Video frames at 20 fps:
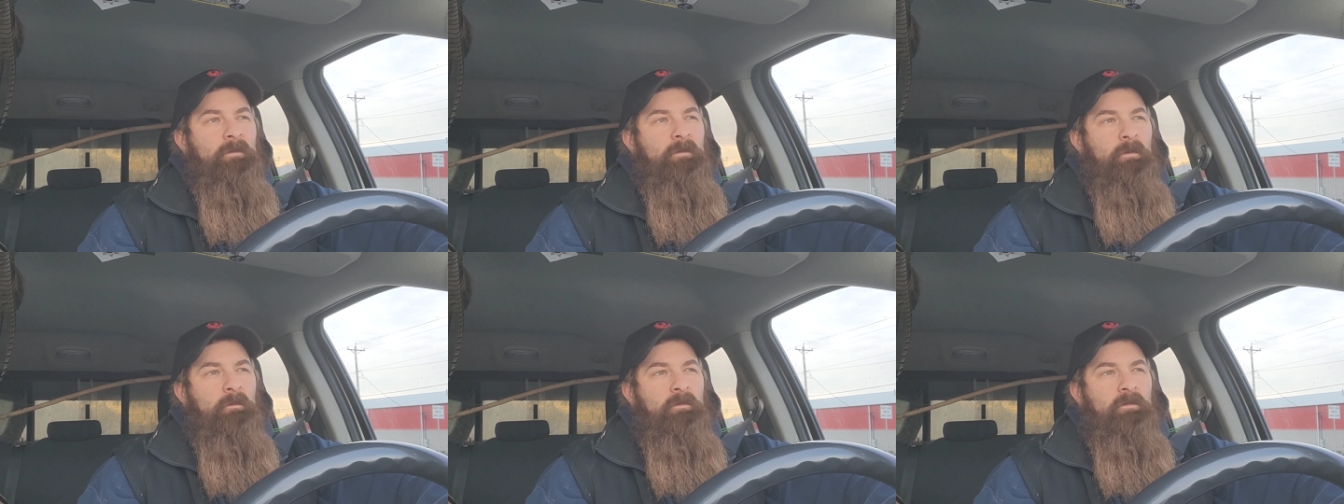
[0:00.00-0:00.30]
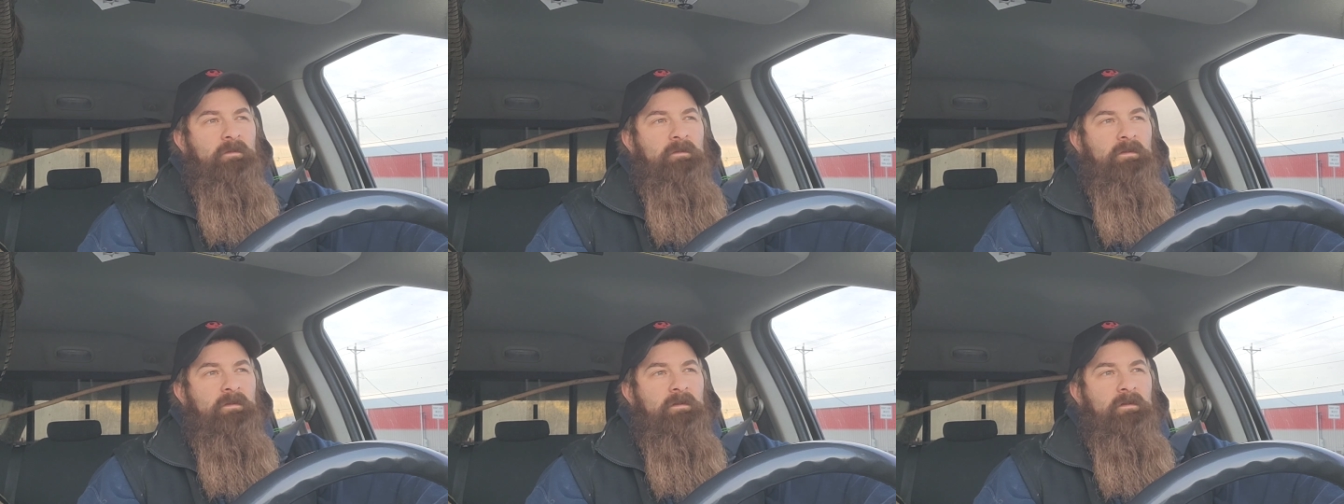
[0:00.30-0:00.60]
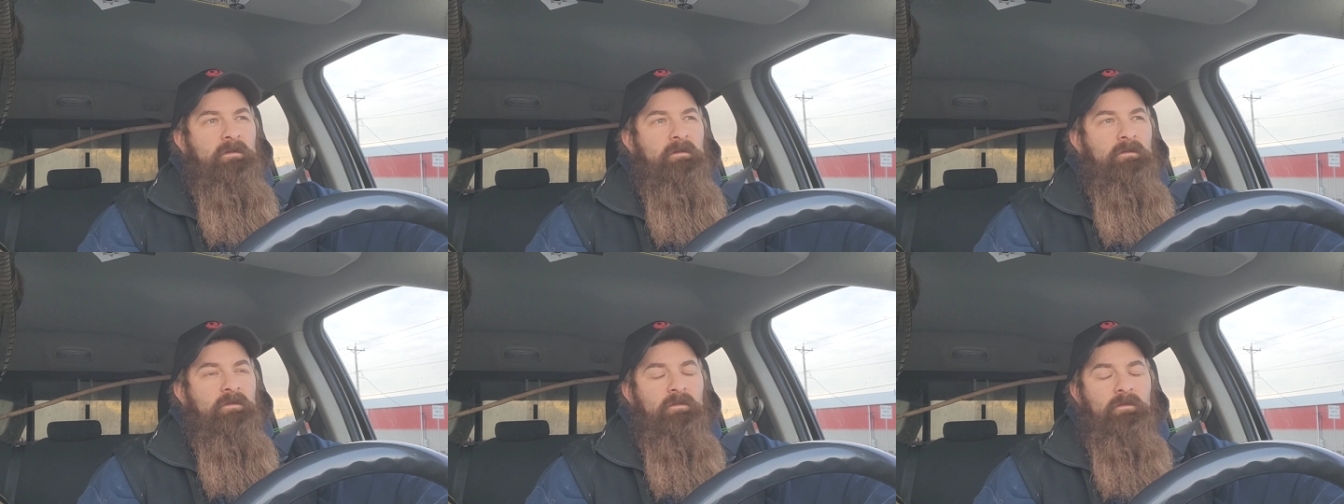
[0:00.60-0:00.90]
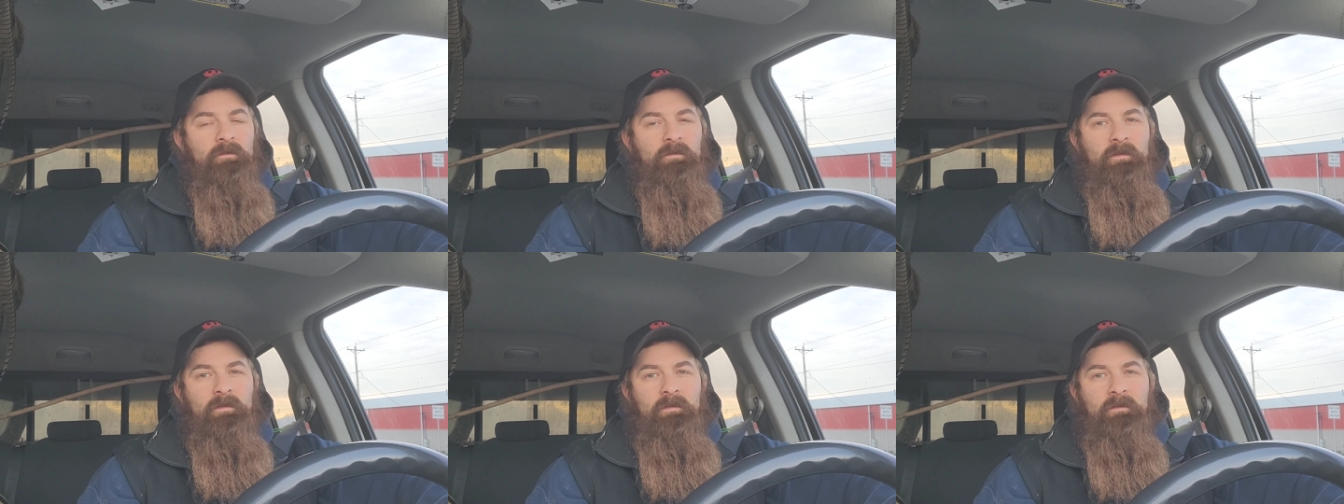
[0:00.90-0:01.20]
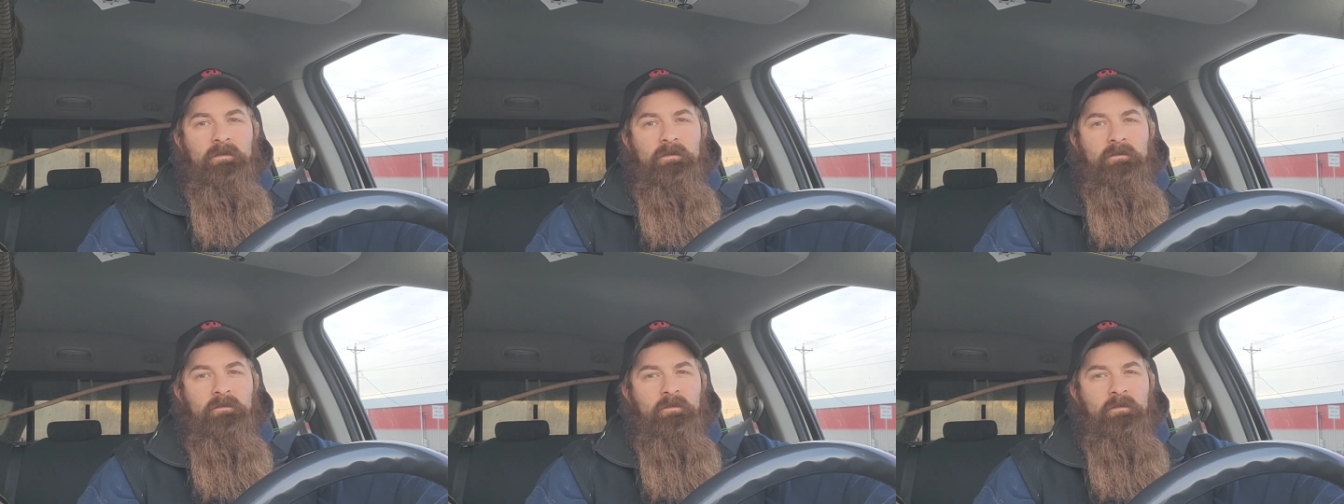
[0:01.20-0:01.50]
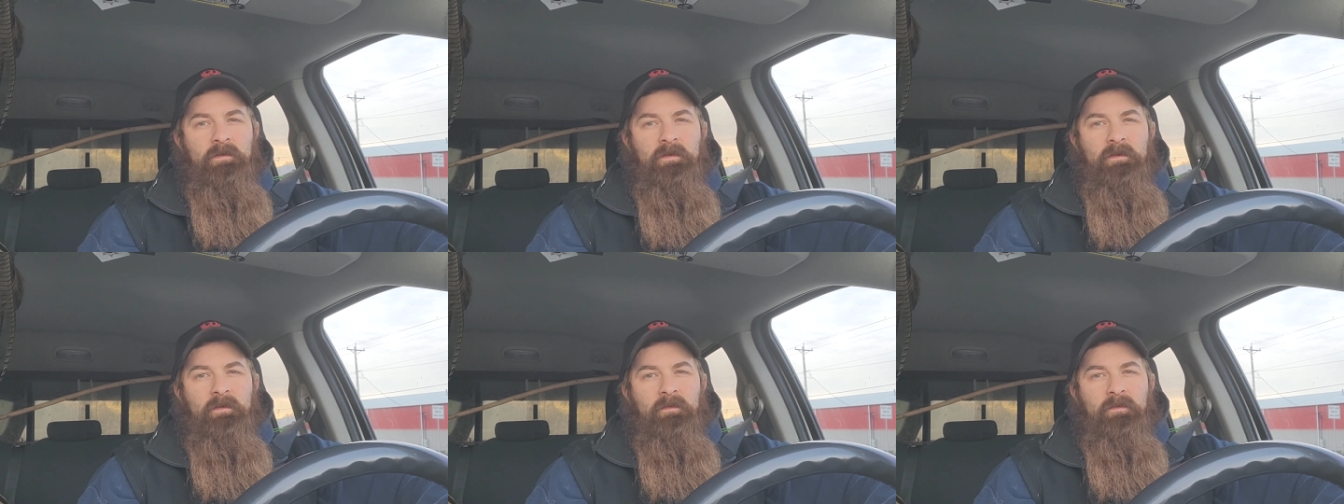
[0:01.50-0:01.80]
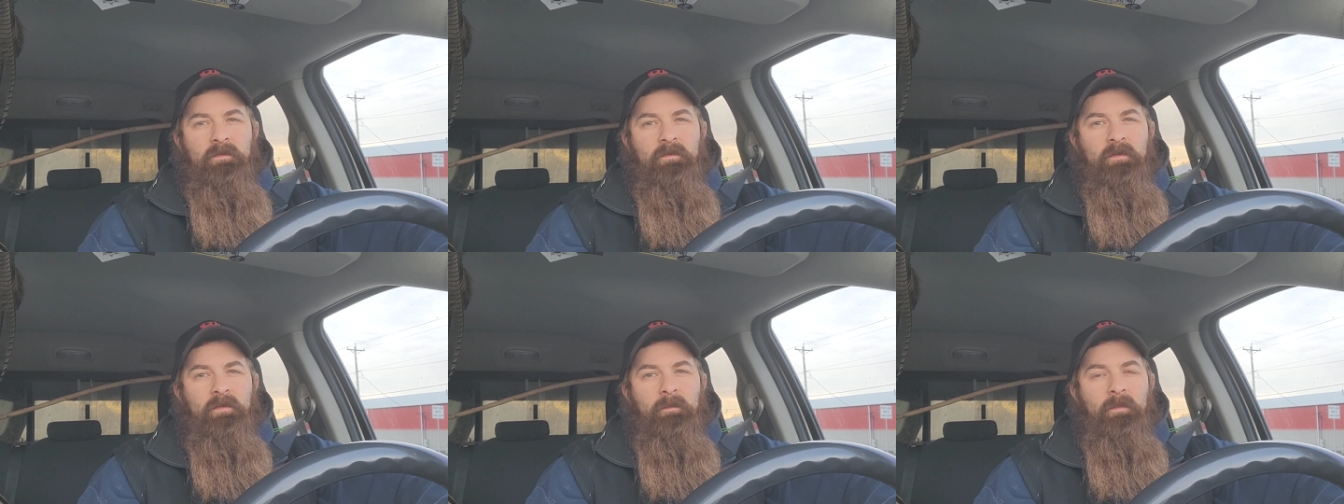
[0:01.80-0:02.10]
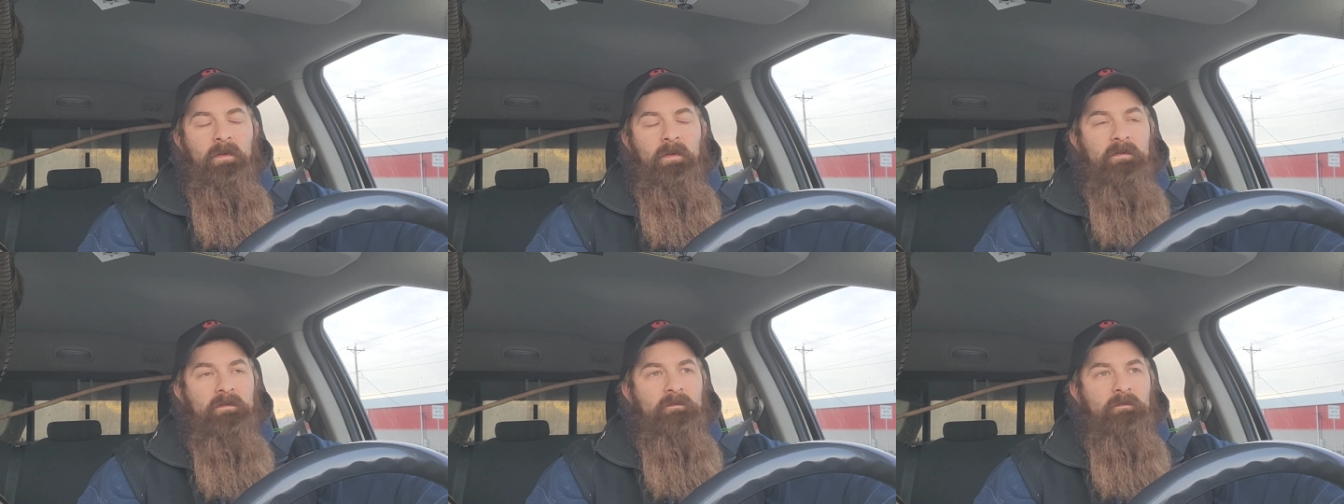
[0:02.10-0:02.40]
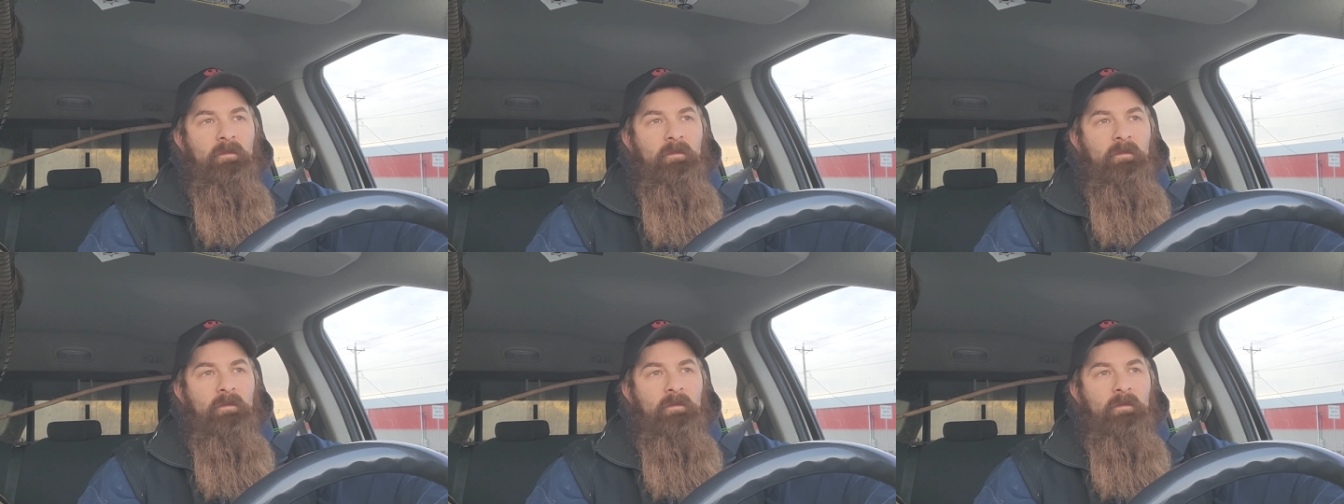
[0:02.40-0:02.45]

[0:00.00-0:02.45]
I want to say 30, 20 to 30 bucks